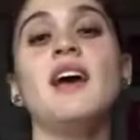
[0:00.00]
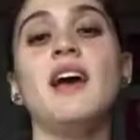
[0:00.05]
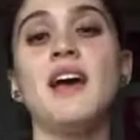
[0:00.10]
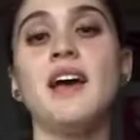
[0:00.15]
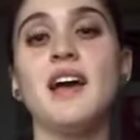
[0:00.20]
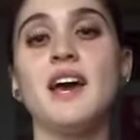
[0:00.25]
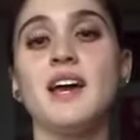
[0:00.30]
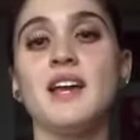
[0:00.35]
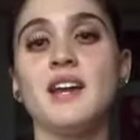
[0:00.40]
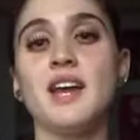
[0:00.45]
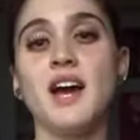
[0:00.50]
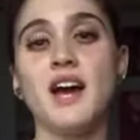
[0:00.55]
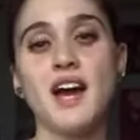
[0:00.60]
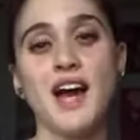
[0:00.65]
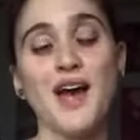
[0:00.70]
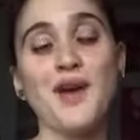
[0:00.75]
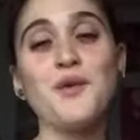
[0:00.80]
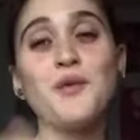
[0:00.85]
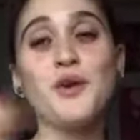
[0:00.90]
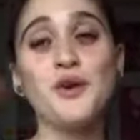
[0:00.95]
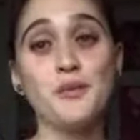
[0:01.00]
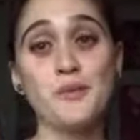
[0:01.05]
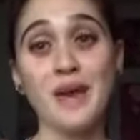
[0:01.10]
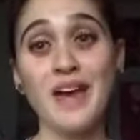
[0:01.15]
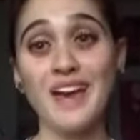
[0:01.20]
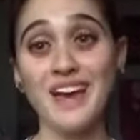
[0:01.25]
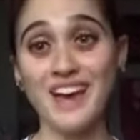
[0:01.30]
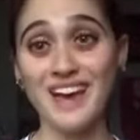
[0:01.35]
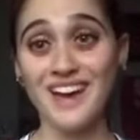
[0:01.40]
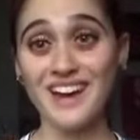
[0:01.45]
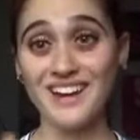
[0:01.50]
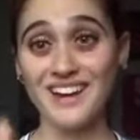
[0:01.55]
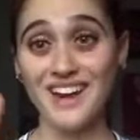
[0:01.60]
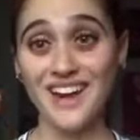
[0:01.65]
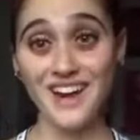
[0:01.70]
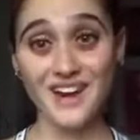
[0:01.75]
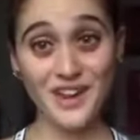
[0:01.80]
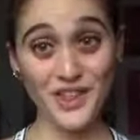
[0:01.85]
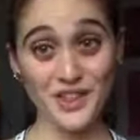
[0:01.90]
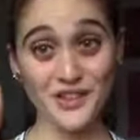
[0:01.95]
And I will make
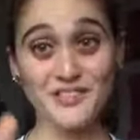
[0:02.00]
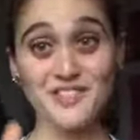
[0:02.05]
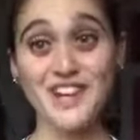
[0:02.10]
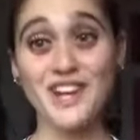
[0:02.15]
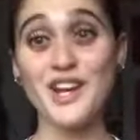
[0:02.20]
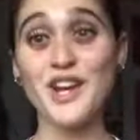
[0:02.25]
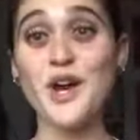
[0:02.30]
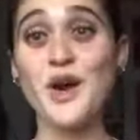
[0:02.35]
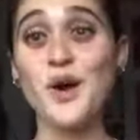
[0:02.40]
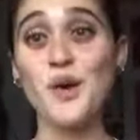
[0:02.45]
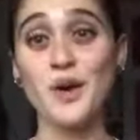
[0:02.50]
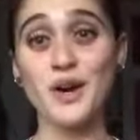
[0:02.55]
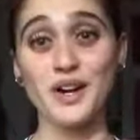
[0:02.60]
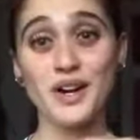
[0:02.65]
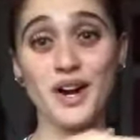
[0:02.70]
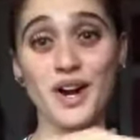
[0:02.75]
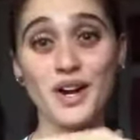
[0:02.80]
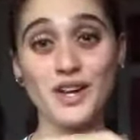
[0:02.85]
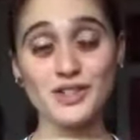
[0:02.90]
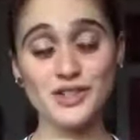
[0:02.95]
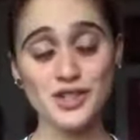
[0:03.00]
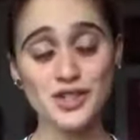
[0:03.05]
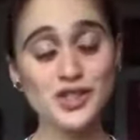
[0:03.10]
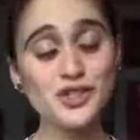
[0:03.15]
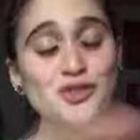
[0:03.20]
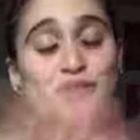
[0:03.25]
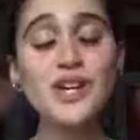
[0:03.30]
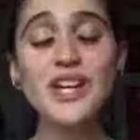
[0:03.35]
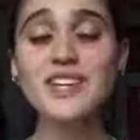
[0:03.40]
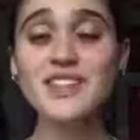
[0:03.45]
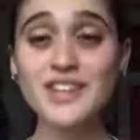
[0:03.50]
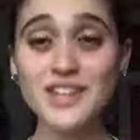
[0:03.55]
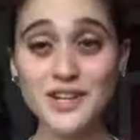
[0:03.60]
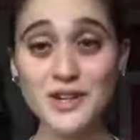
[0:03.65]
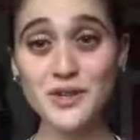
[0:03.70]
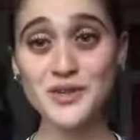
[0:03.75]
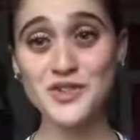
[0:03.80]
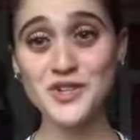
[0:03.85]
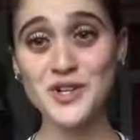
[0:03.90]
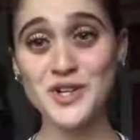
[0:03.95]
another video on strictly
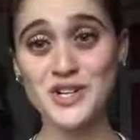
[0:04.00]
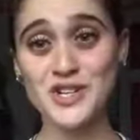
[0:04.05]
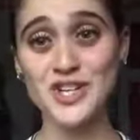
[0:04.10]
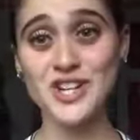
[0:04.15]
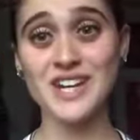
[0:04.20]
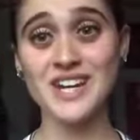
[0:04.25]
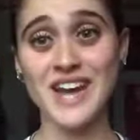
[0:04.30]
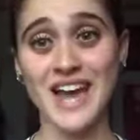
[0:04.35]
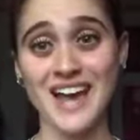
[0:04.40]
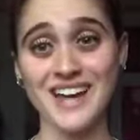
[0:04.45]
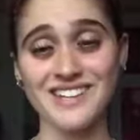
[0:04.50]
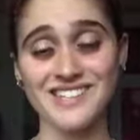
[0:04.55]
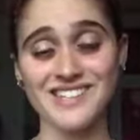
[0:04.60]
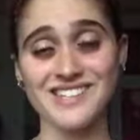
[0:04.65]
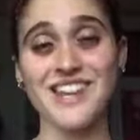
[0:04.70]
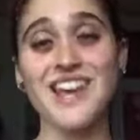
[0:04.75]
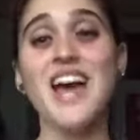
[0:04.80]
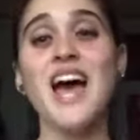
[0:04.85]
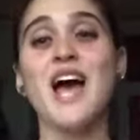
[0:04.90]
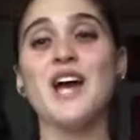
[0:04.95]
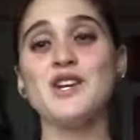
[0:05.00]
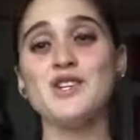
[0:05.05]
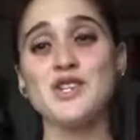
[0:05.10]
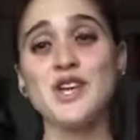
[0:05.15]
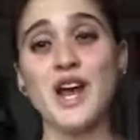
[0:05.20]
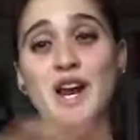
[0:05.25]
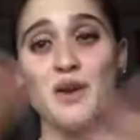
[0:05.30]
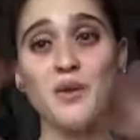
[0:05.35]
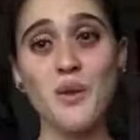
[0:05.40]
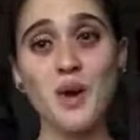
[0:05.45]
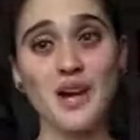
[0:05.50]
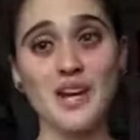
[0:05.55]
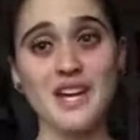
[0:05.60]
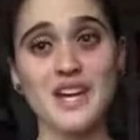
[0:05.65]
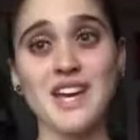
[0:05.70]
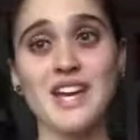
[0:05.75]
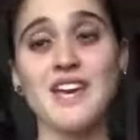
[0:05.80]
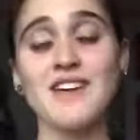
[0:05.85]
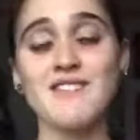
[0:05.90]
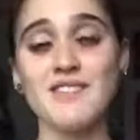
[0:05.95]
nutrition next. I just kind of wanted
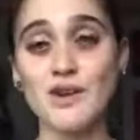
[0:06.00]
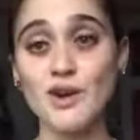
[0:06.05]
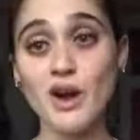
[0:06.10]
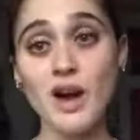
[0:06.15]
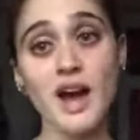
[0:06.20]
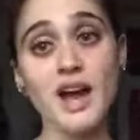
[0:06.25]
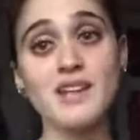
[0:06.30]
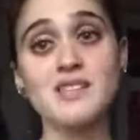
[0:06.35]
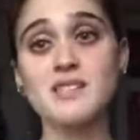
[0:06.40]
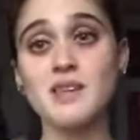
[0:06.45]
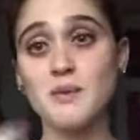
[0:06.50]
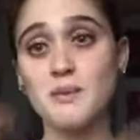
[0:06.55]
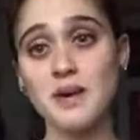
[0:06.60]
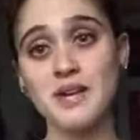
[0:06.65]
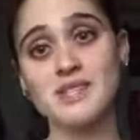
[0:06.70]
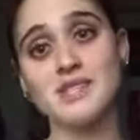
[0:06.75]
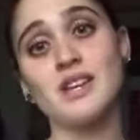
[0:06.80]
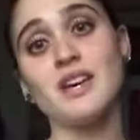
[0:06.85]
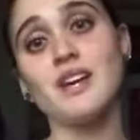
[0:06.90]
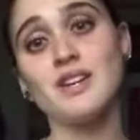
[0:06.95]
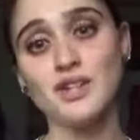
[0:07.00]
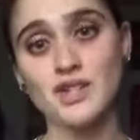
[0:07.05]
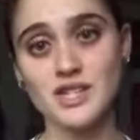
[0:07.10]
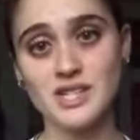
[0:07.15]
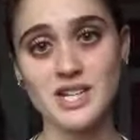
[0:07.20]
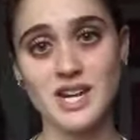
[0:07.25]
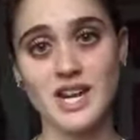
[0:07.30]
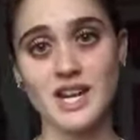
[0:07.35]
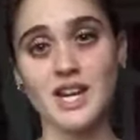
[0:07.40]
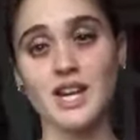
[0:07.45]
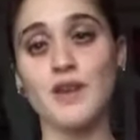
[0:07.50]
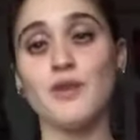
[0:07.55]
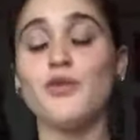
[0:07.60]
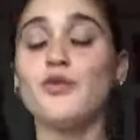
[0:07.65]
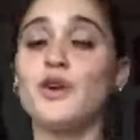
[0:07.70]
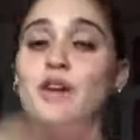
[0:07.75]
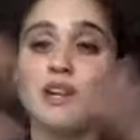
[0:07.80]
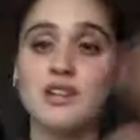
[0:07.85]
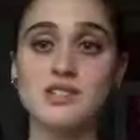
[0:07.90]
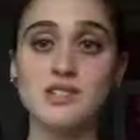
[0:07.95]
to give you guys a basic understanding of
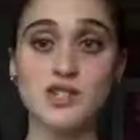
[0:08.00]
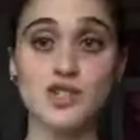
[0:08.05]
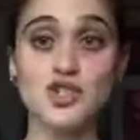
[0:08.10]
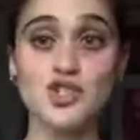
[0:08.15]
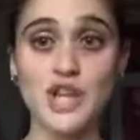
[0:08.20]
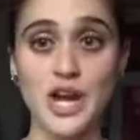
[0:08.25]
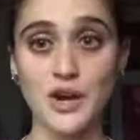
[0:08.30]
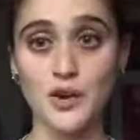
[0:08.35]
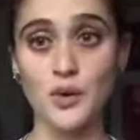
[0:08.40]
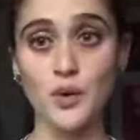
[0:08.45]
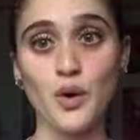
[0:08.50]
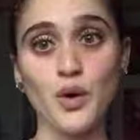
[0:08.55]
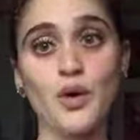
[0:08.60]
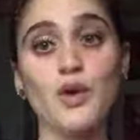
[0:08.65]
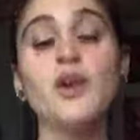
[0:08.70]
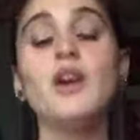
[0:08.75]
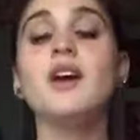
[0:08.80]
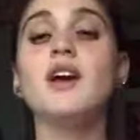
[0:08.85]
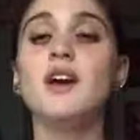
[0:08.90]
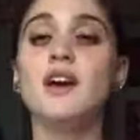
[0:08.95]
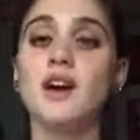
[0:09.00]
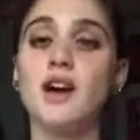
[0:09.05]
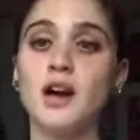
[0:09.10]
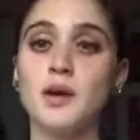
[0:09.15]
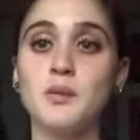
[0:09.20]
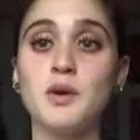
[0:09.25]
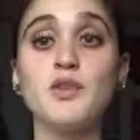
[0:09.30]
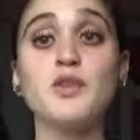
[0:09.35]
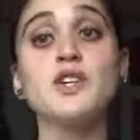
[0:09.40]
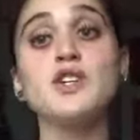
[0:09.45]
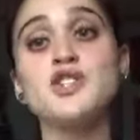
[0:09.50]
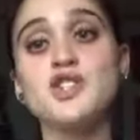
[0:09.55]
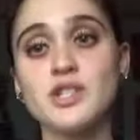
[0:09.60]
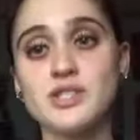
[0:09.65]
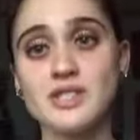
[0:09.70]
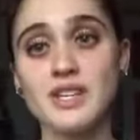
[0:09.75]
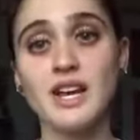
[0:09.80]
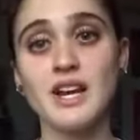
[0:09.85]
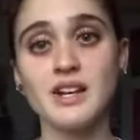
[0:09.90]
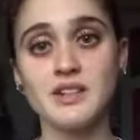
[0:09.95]
fitness in general, if you're
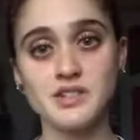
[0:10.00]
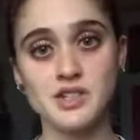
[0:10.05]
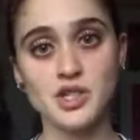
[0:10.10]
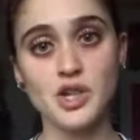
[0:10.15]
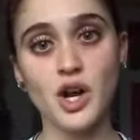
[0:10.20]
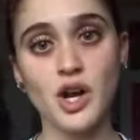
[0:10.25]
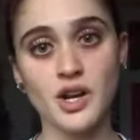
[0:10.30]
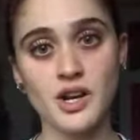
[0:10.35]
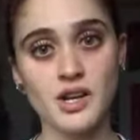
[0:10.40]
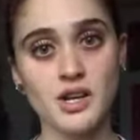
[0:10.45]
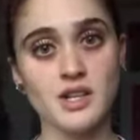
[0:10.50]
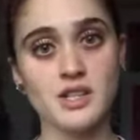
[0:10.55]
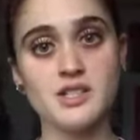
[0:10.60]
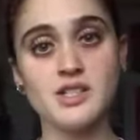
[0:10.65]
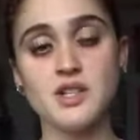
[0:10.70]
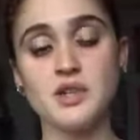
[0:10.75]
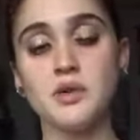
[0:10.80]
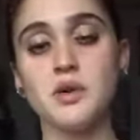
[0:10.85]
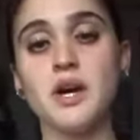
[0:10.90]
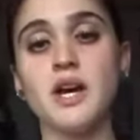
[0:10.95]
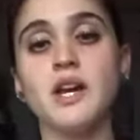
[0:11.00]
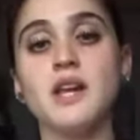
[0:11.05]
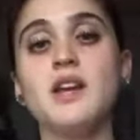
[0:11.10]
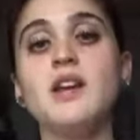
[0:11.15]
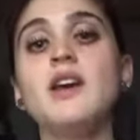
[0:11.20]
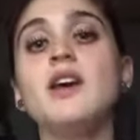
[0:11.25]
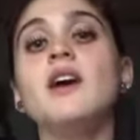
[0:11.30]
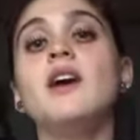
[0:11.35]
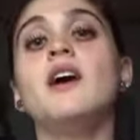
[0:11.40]
just getting started into it.